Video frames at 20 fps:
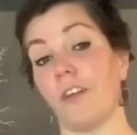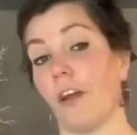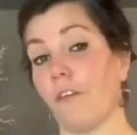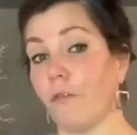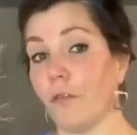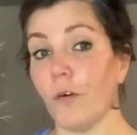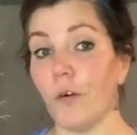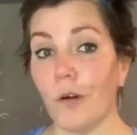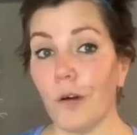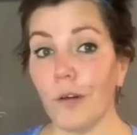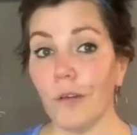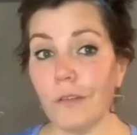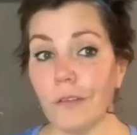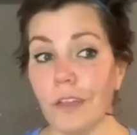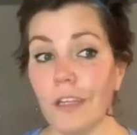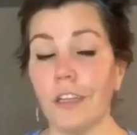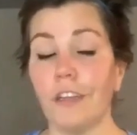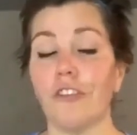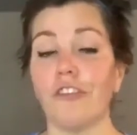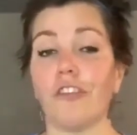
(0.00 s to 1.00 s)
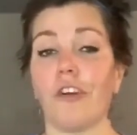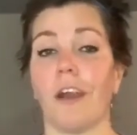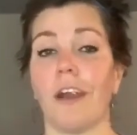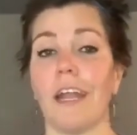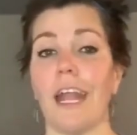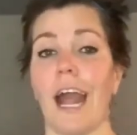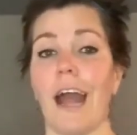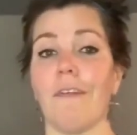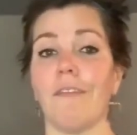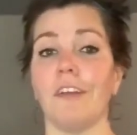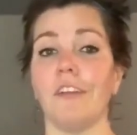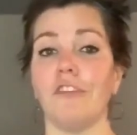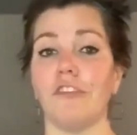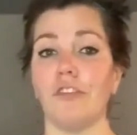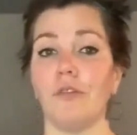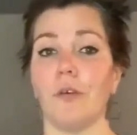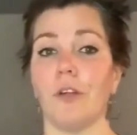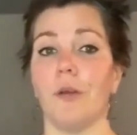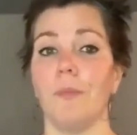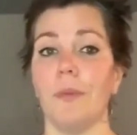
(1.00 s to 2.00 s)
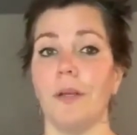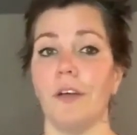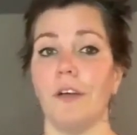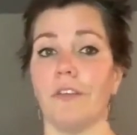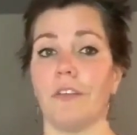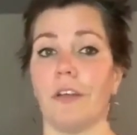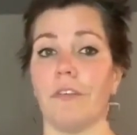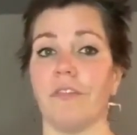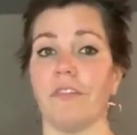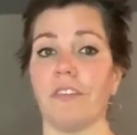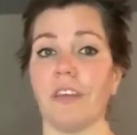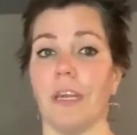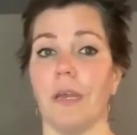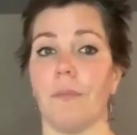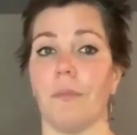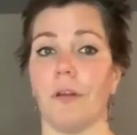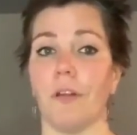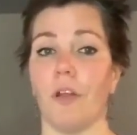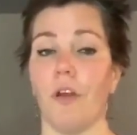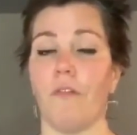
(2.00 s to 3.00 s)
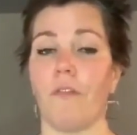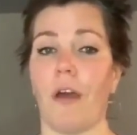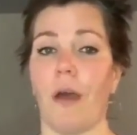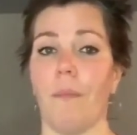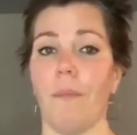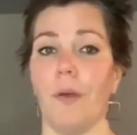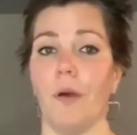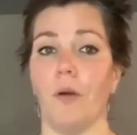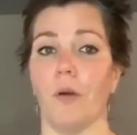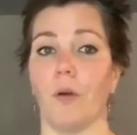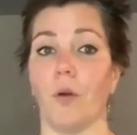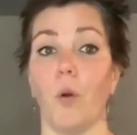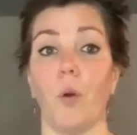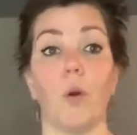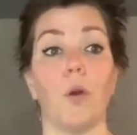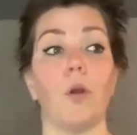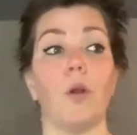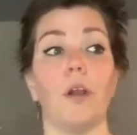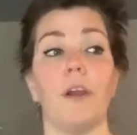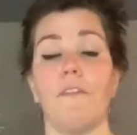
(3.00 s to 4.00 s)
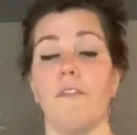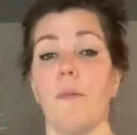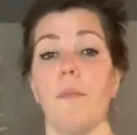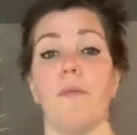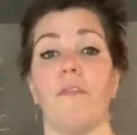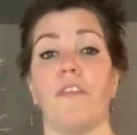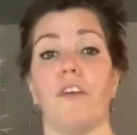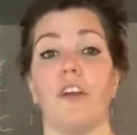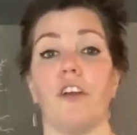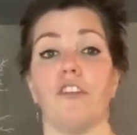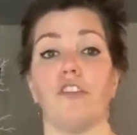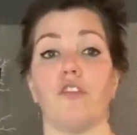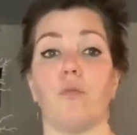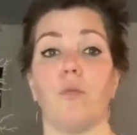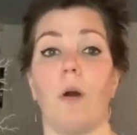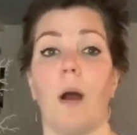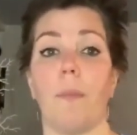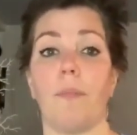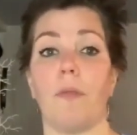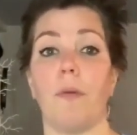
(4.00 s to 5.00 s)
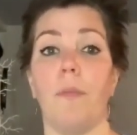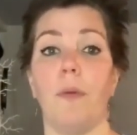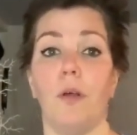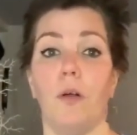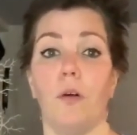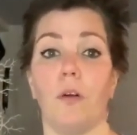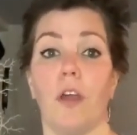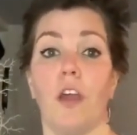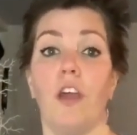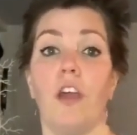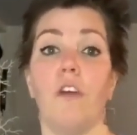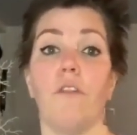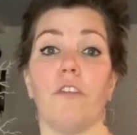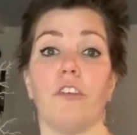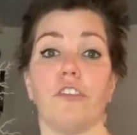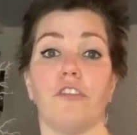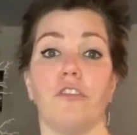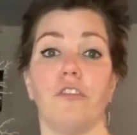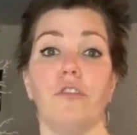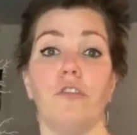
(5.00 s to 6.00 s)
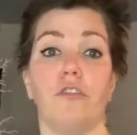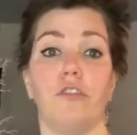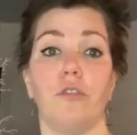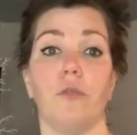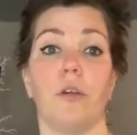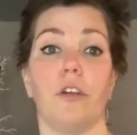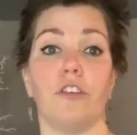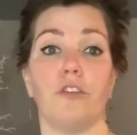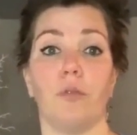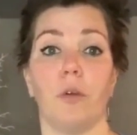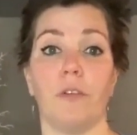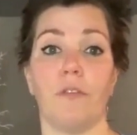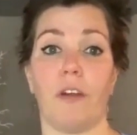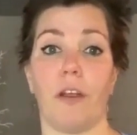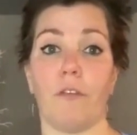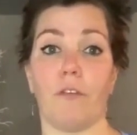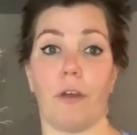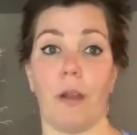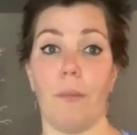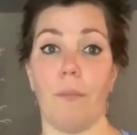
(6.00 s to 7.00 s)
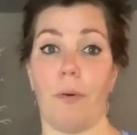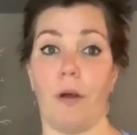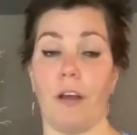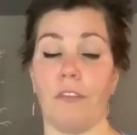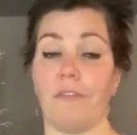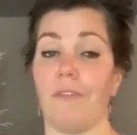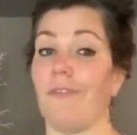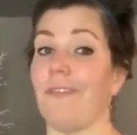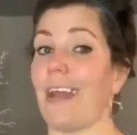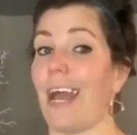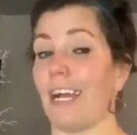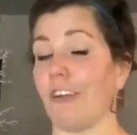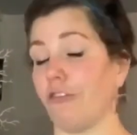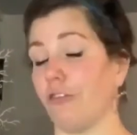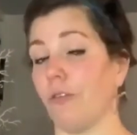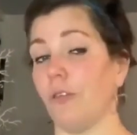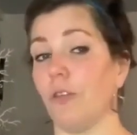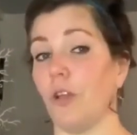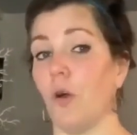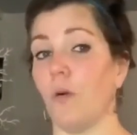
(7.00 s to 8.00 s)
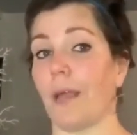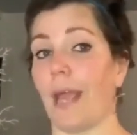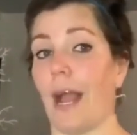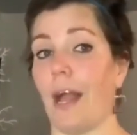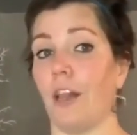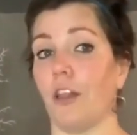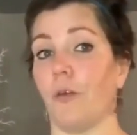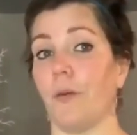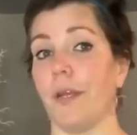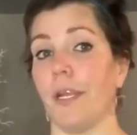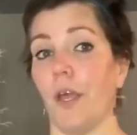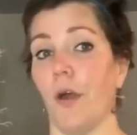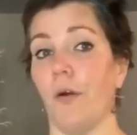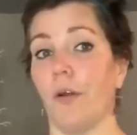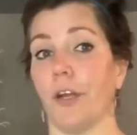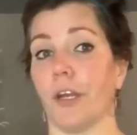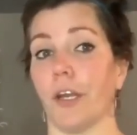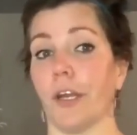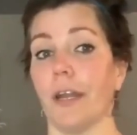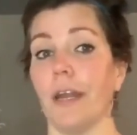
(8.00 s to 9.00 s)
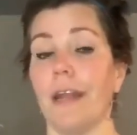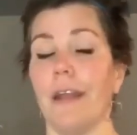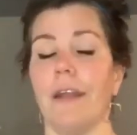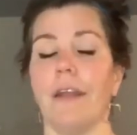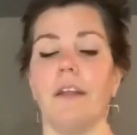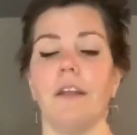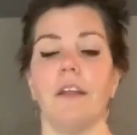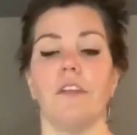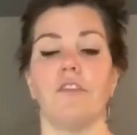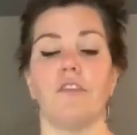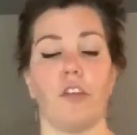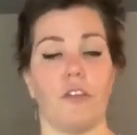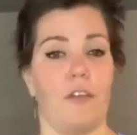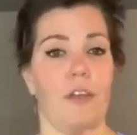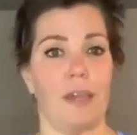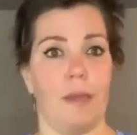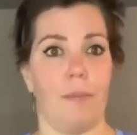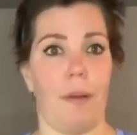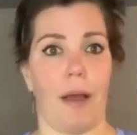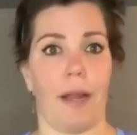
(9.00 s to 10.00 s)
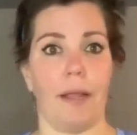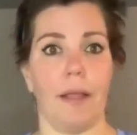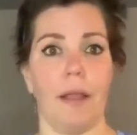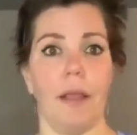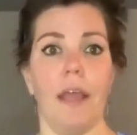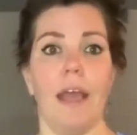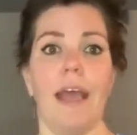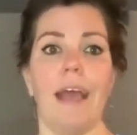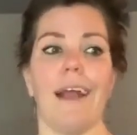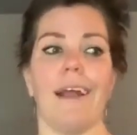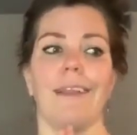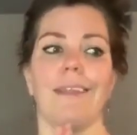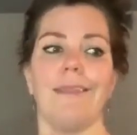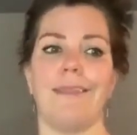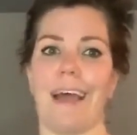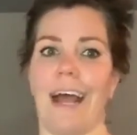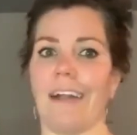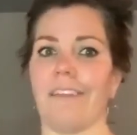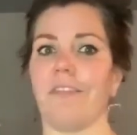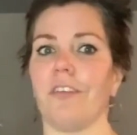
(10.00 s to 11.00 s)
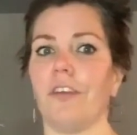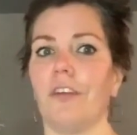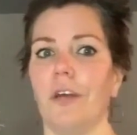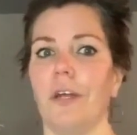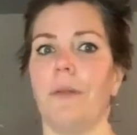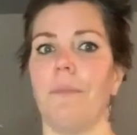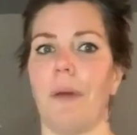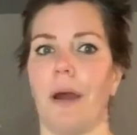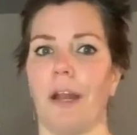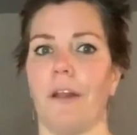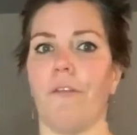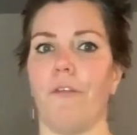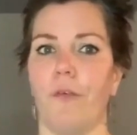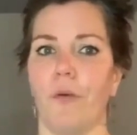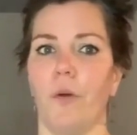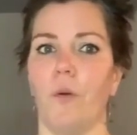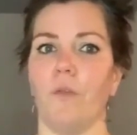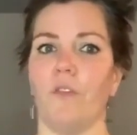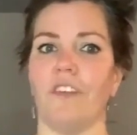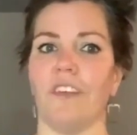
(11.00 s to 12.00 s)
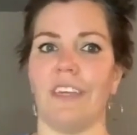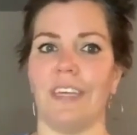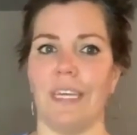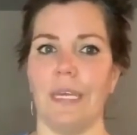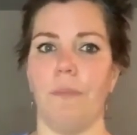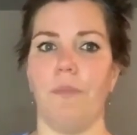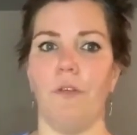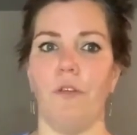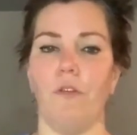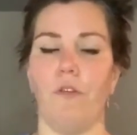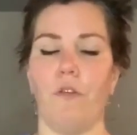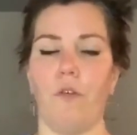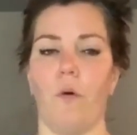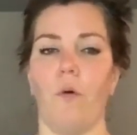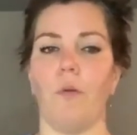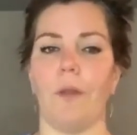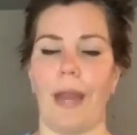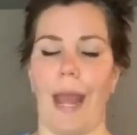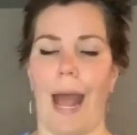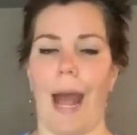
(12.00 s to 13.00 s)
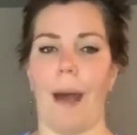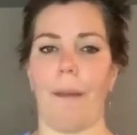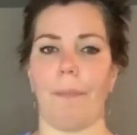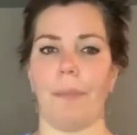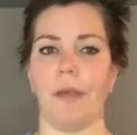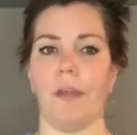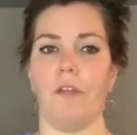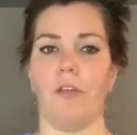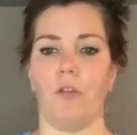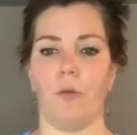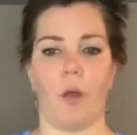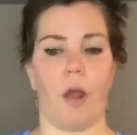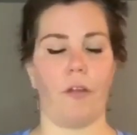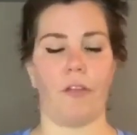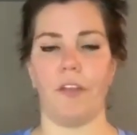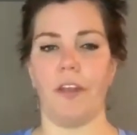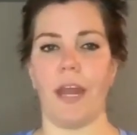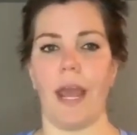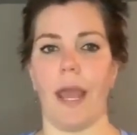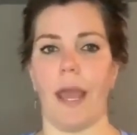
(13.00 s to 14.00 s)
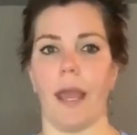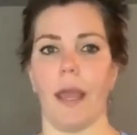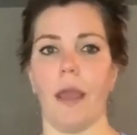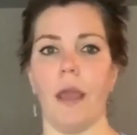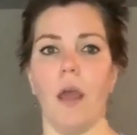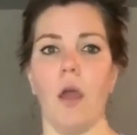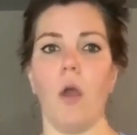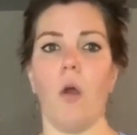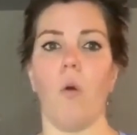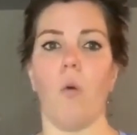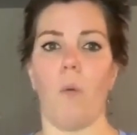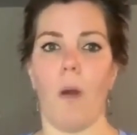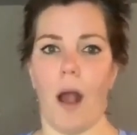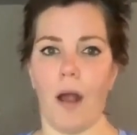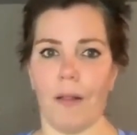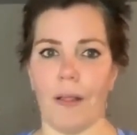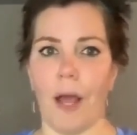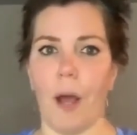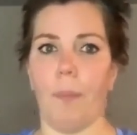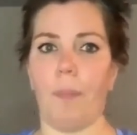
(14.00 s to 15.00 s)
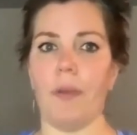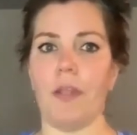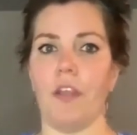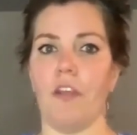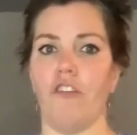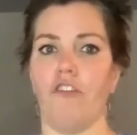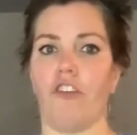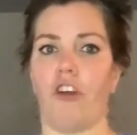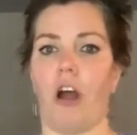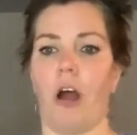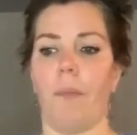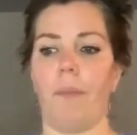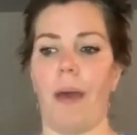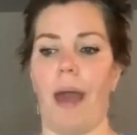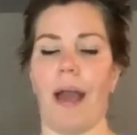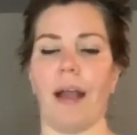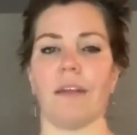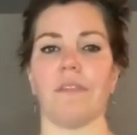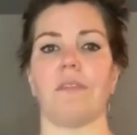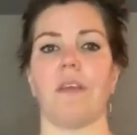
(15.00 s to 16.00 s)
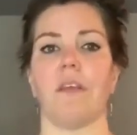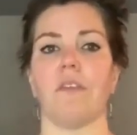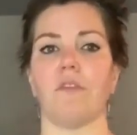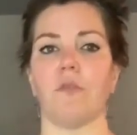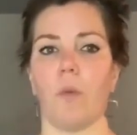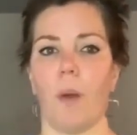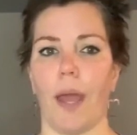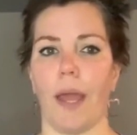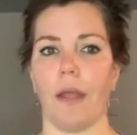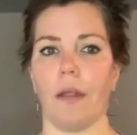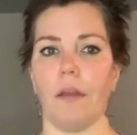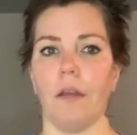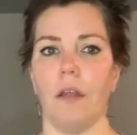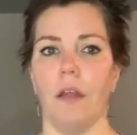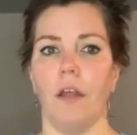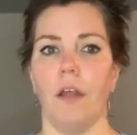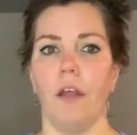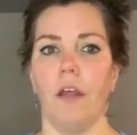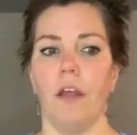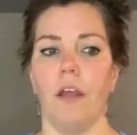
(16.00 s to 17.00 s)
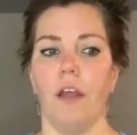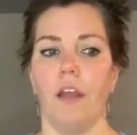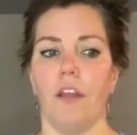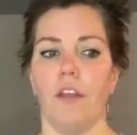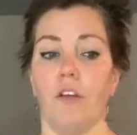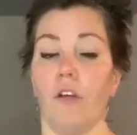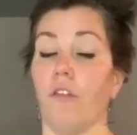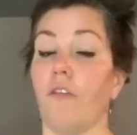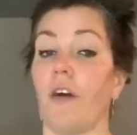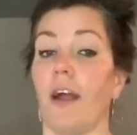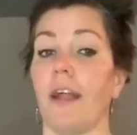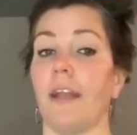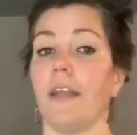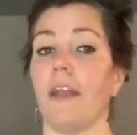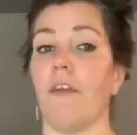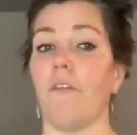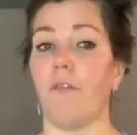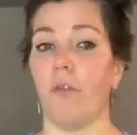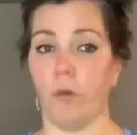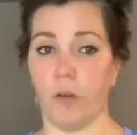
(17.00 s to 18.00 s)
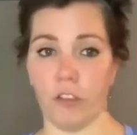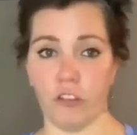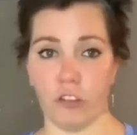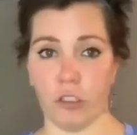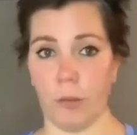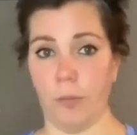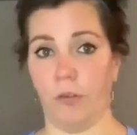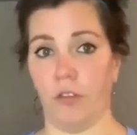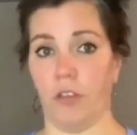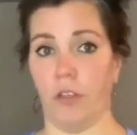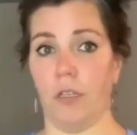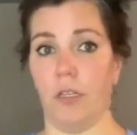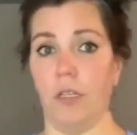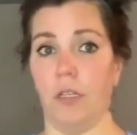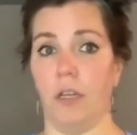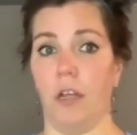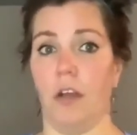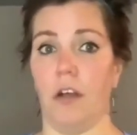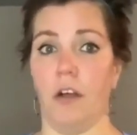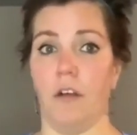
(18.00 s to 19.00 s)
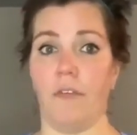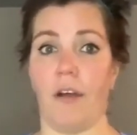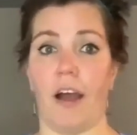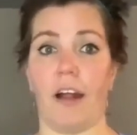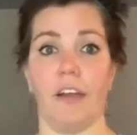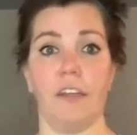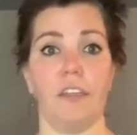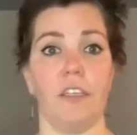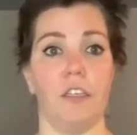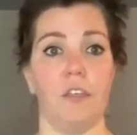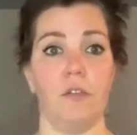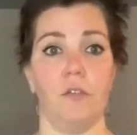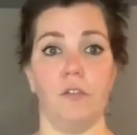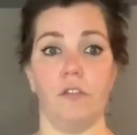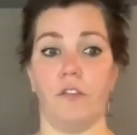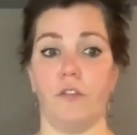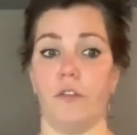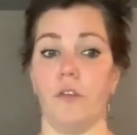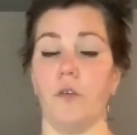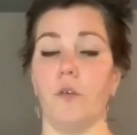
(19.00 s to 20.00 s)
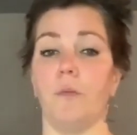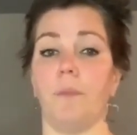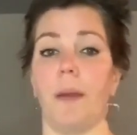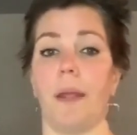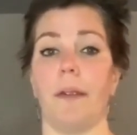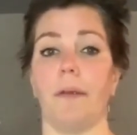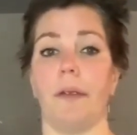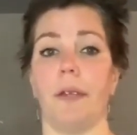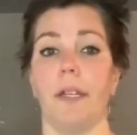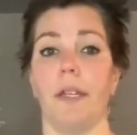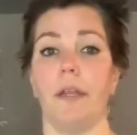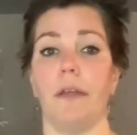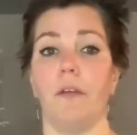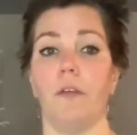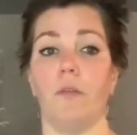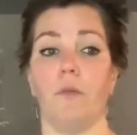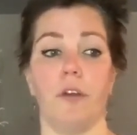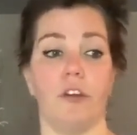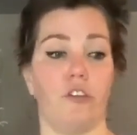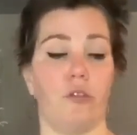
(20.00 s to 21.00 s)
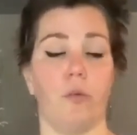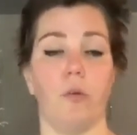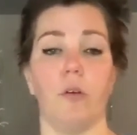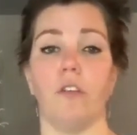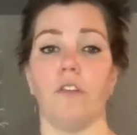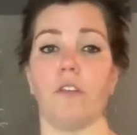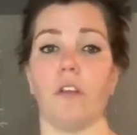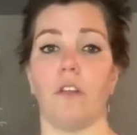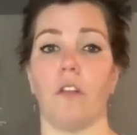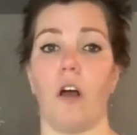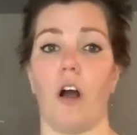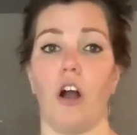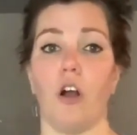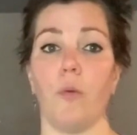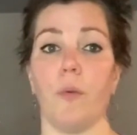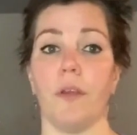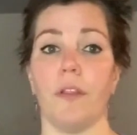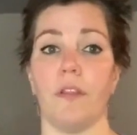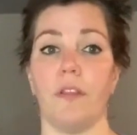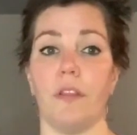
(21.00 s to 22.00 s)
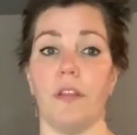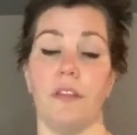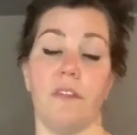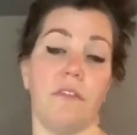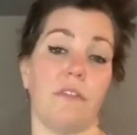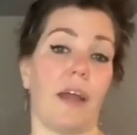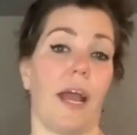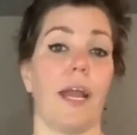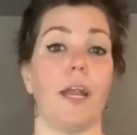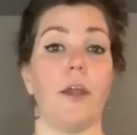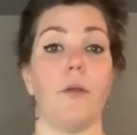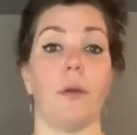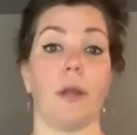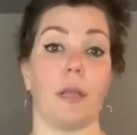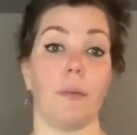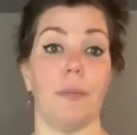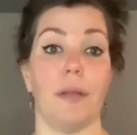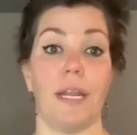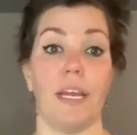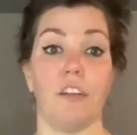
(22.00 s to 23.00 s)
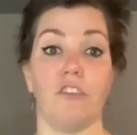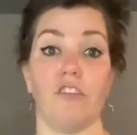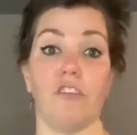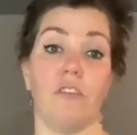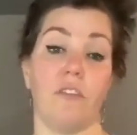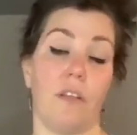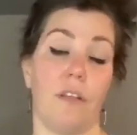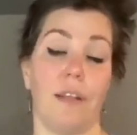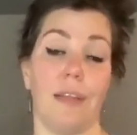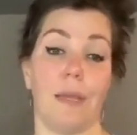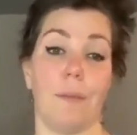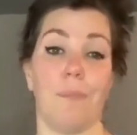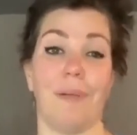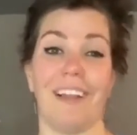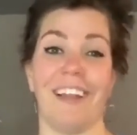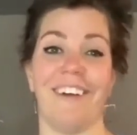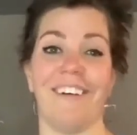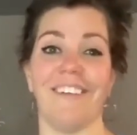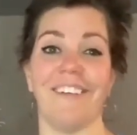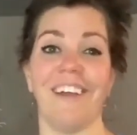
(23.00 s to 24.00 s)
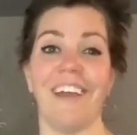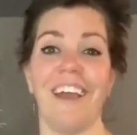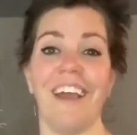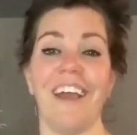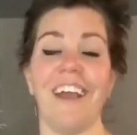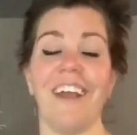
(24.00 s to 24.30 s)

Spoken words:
still not full, try having 200 mils of skim or low-fat milk, or if you prefer, swap the milk for 2 225-gram pots of natural low-calorie yogurt. So think about it. That's a good amount of food to keep you full and happy throughout the day while helping you drop excess weight. You'll find a full description of how to use food pairing rituals along with these diet recommendations in the link below.